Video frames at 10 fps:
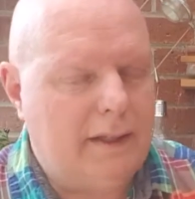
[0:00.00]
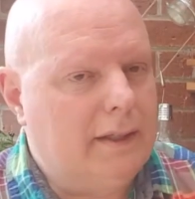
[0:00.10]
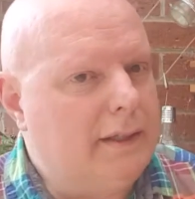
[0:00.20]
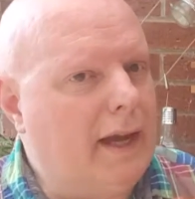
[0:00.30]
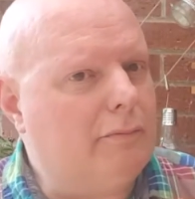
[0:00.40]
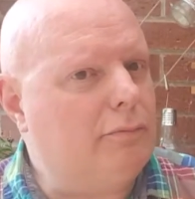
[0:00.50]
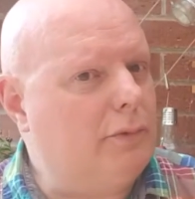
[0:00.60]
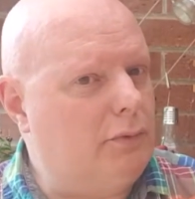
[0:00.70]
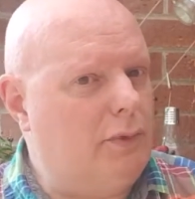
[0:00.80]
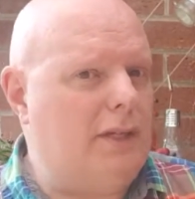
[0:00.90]
Now,
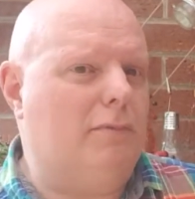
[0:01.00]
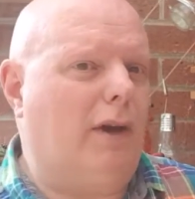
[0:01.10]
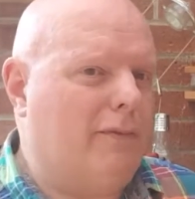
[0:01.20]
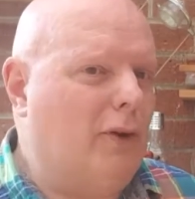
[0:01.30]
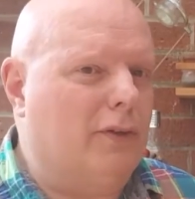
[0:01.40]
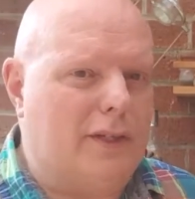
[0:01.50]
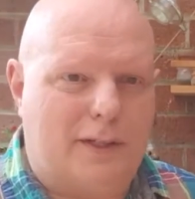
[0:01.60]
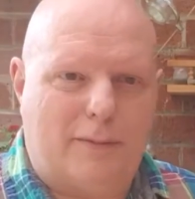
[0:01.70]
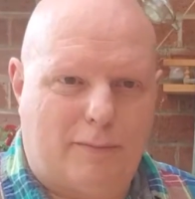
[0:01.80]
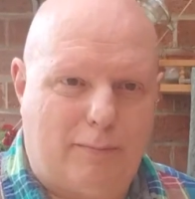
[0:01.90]
the reason why I've got
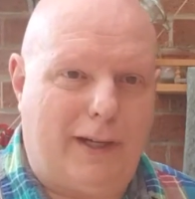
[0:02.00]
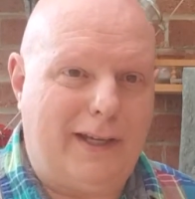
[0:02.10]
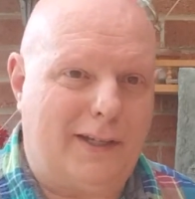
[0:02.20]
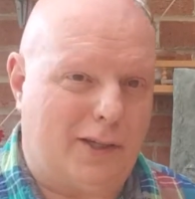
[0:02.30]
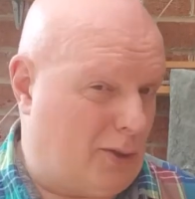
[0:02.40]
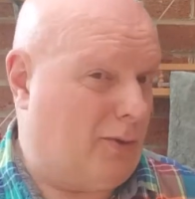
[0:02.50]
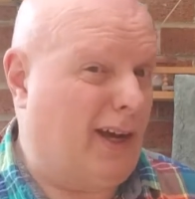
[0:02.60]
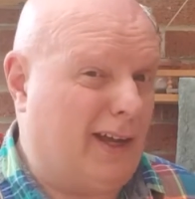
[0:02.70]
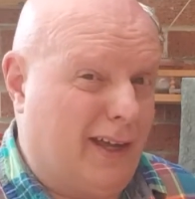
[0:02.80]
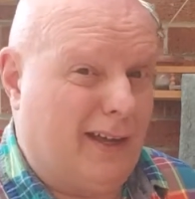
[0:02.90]
this plesiosaur,
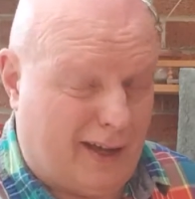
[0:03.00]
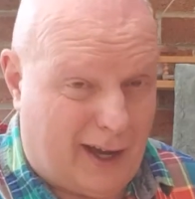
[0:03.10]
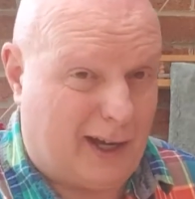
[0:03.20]
I